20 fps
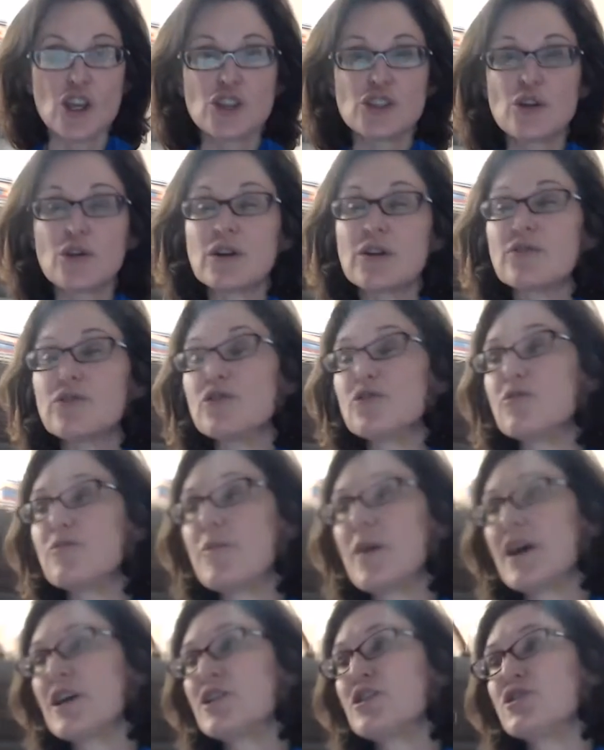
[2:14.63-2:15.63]
So if you've
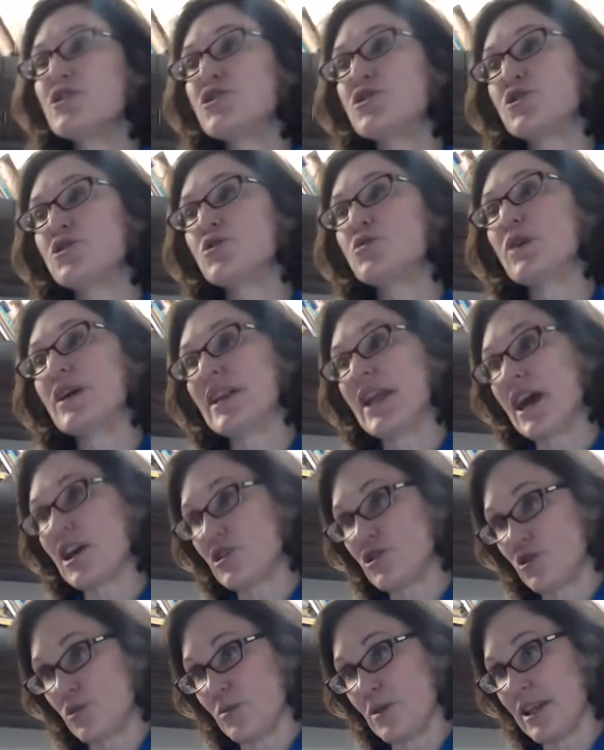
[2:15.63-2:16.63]
been to a
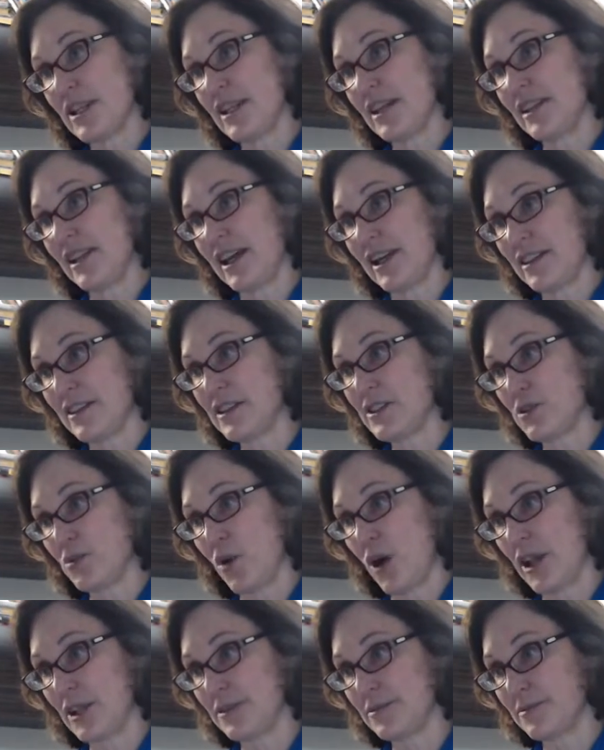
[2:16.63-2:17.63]
national meeting like this
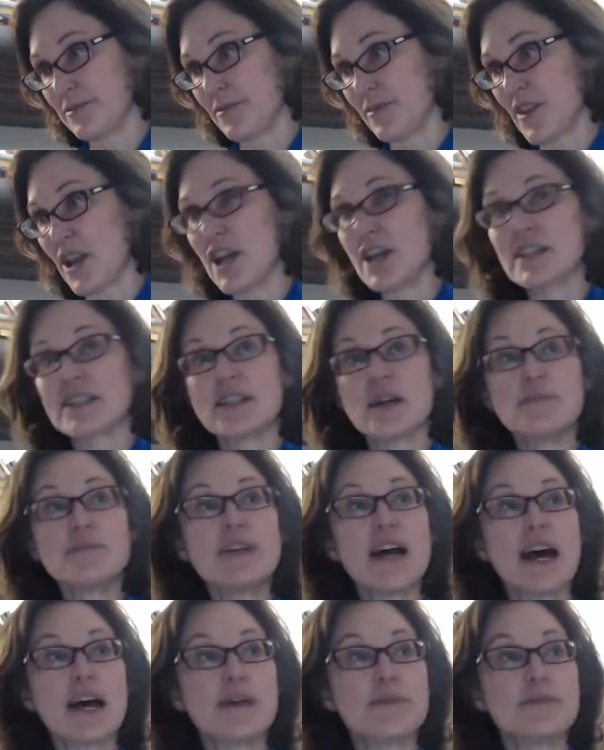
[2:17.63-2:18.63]
one,
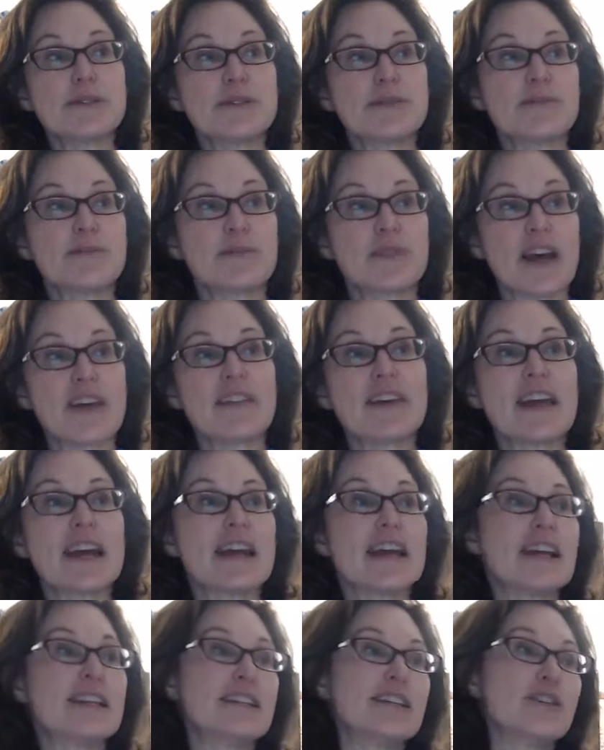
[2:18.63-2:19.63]
sometimes at the
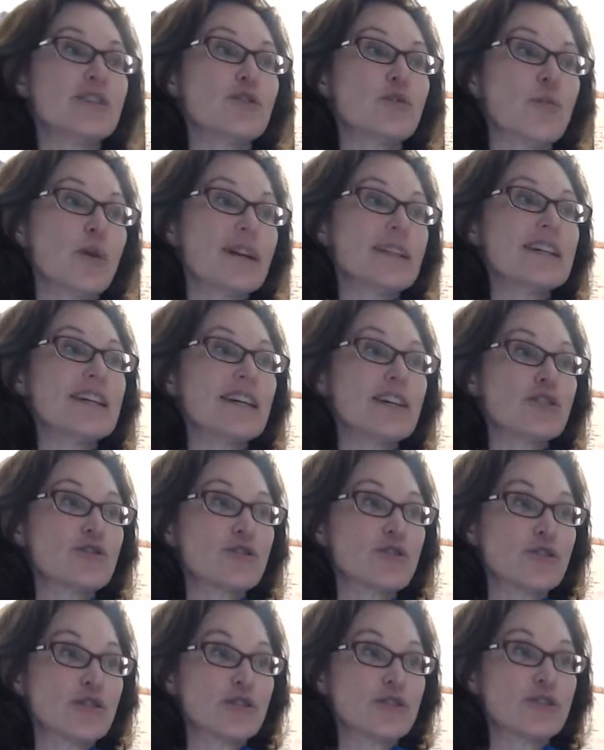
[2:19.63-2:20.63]
AAD you want to
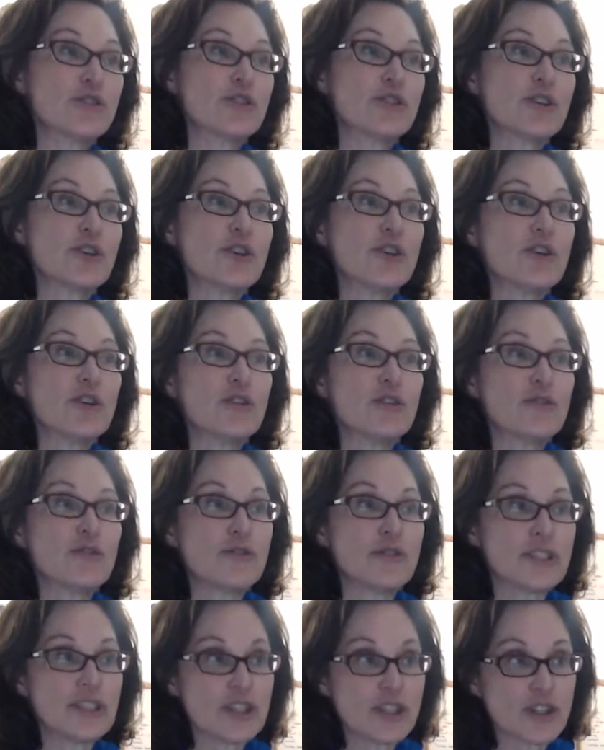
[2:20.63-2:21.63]
introduce
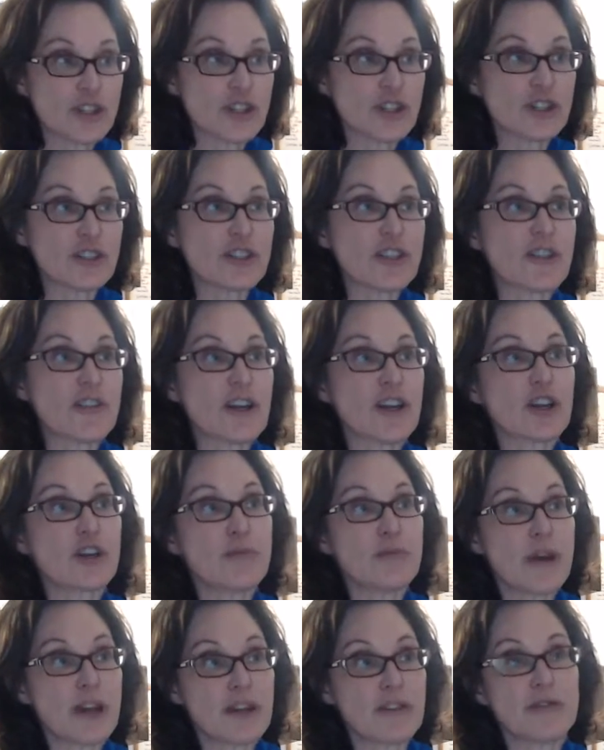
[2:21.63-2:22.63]
physicians that
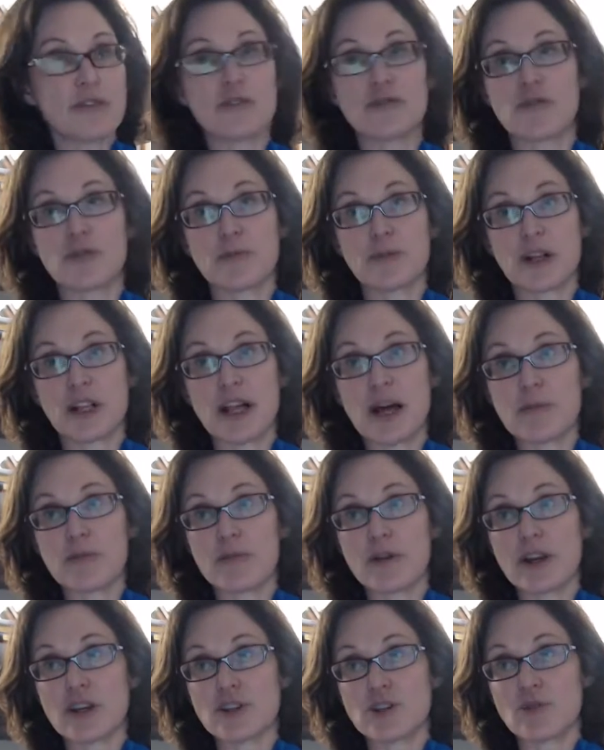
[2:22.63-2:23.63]
could benefit from
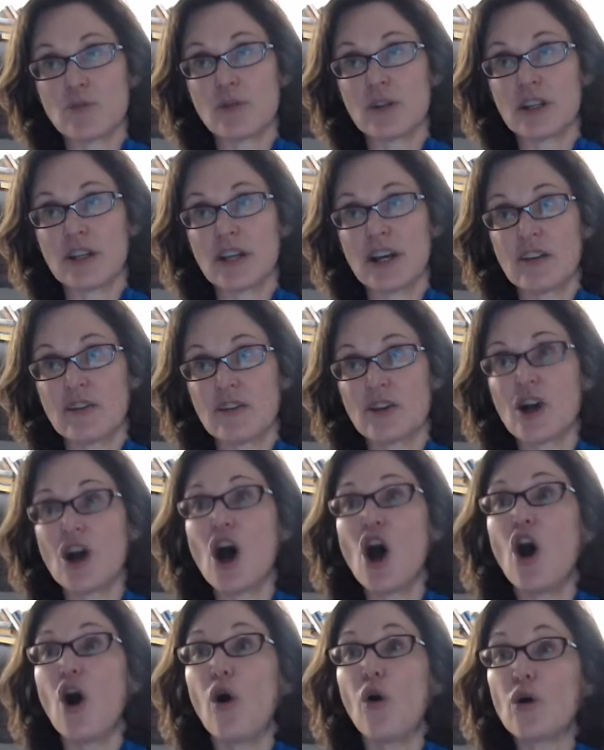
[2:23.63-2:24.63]
collaboration with one another,
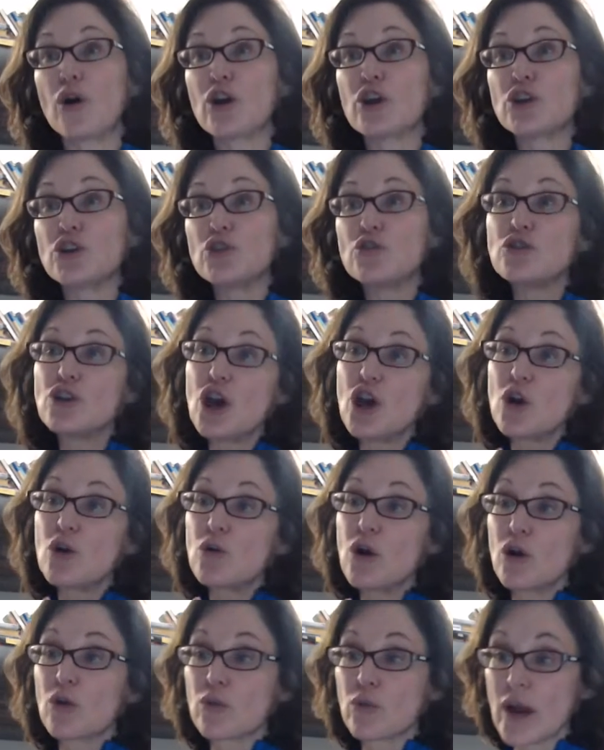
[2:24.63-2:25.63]
or
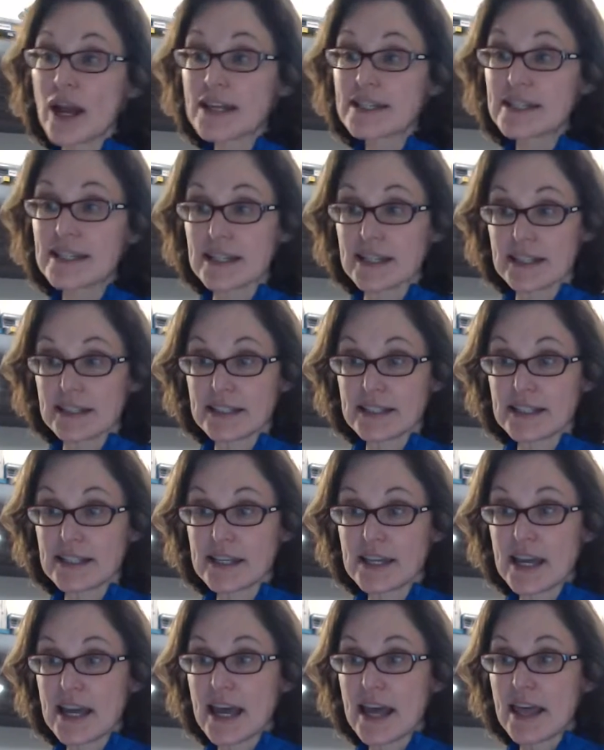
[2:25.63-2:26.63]
a resident
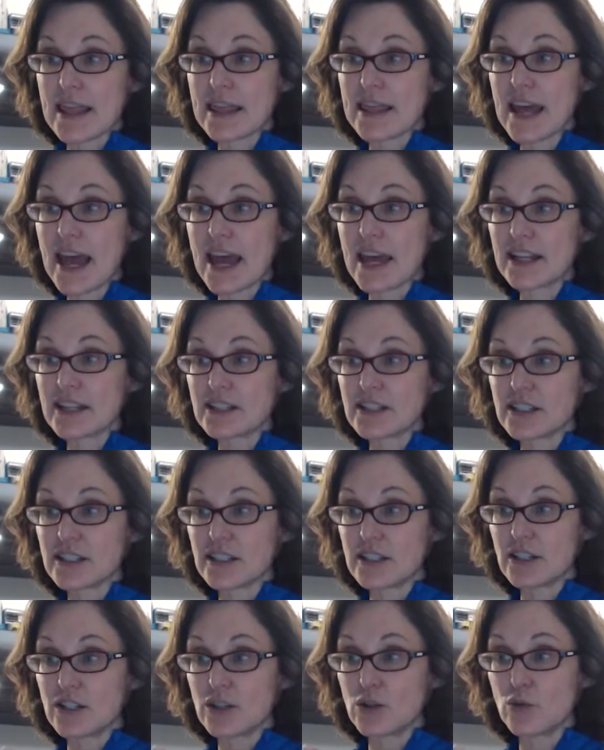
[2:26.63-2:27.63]
that
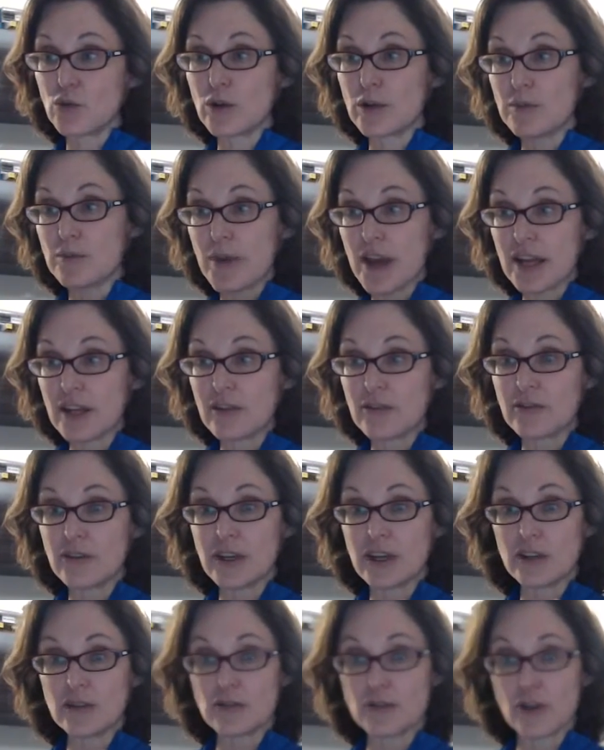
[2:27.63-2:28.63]
would
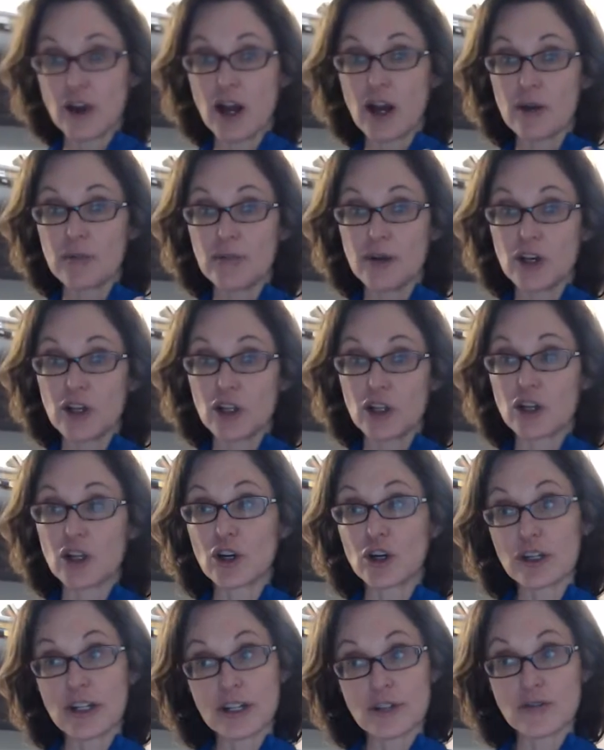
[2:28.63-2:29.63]
benefit from
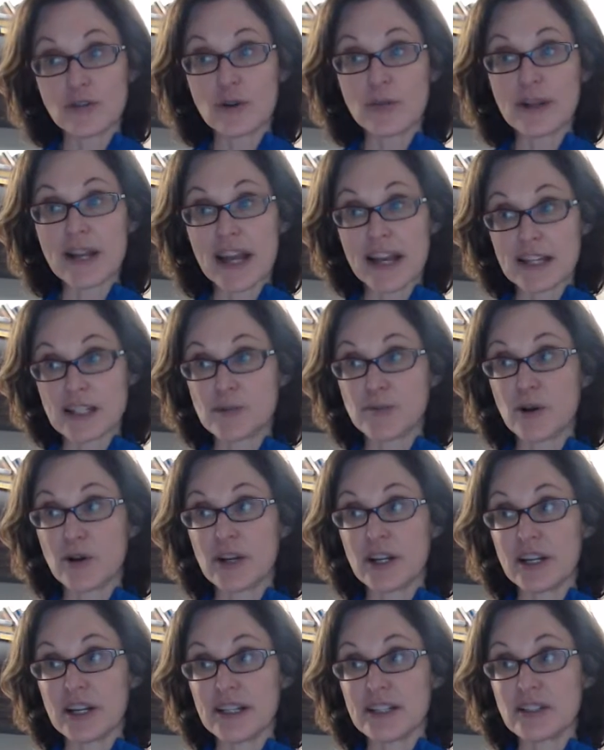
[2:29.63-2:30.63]
learning from an expert
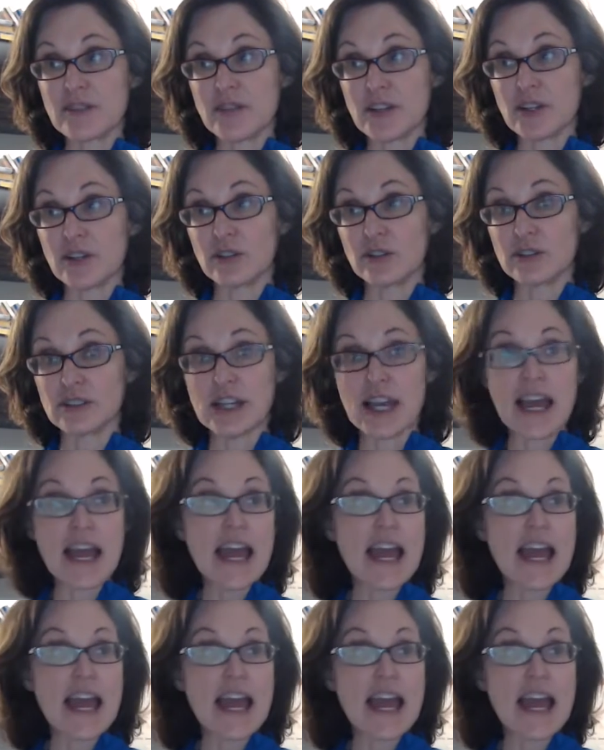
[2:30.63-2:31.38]
in his field.